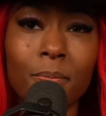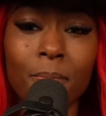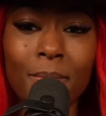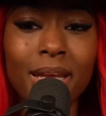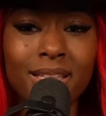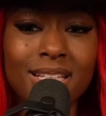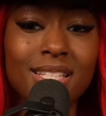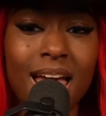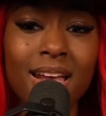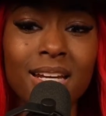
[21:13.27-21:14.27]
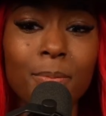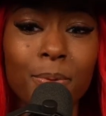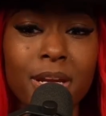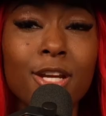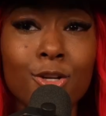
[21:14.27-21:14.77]
make this edit,
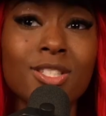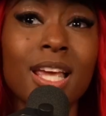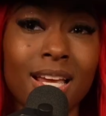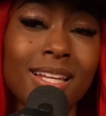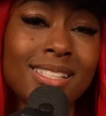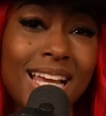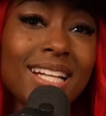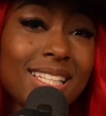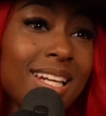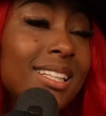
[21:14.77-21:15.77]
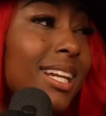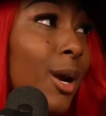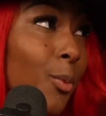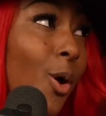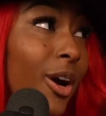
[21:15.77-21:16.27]
but here's the exact edit that
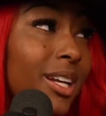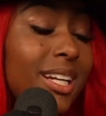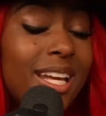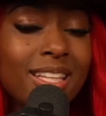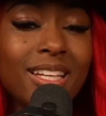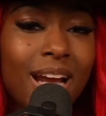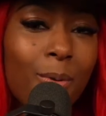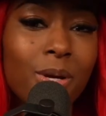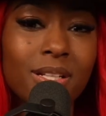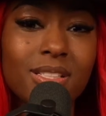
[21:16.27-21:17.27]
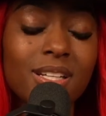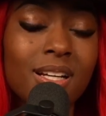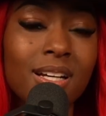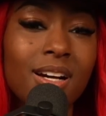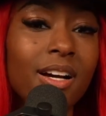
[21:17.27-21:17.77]
I want. And then I went,
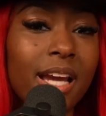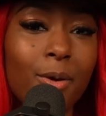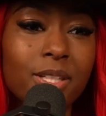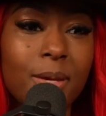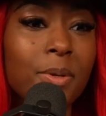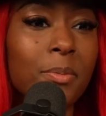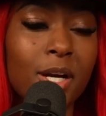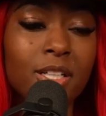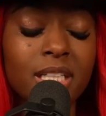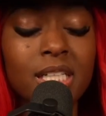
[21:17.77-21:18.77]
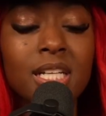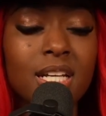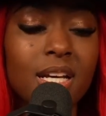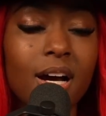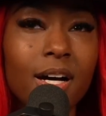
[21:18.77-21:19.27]
hung out with him in Maryland,
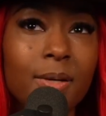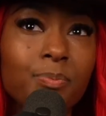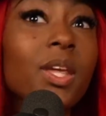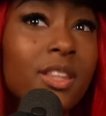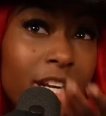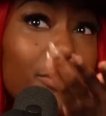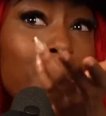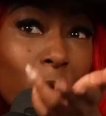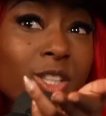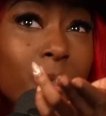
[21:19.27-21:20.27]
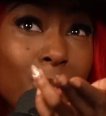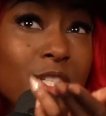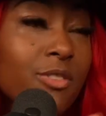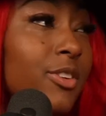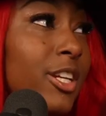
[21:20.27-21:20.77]
and they're both in the
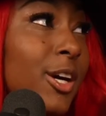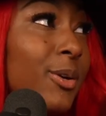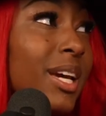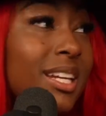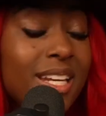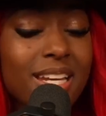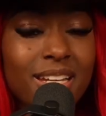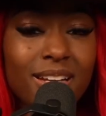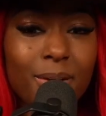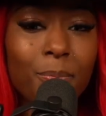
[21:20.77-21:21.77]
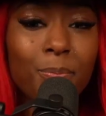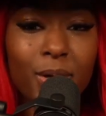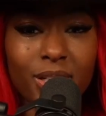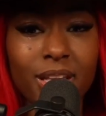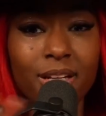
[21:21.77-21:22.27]
music video, and he
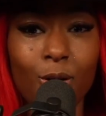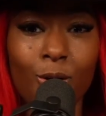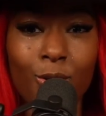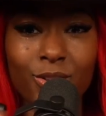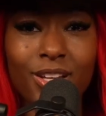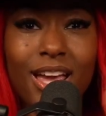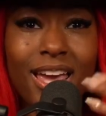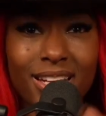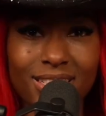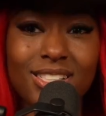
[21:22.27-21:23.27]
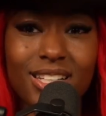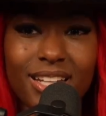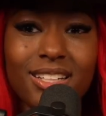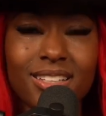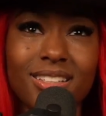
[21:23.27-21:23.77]
put like all the edits
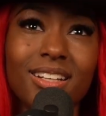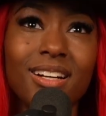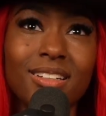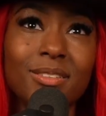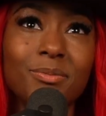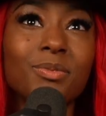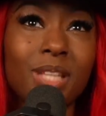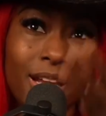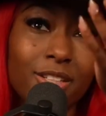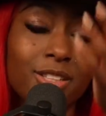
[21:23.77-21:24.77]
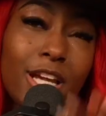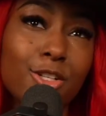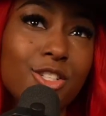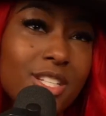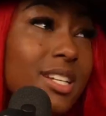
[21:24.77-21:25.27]
like that
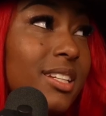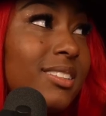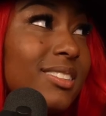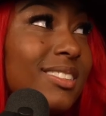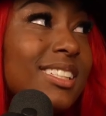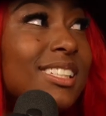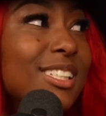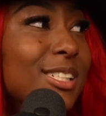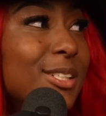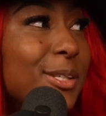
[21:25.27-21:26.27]
you're seeing. So,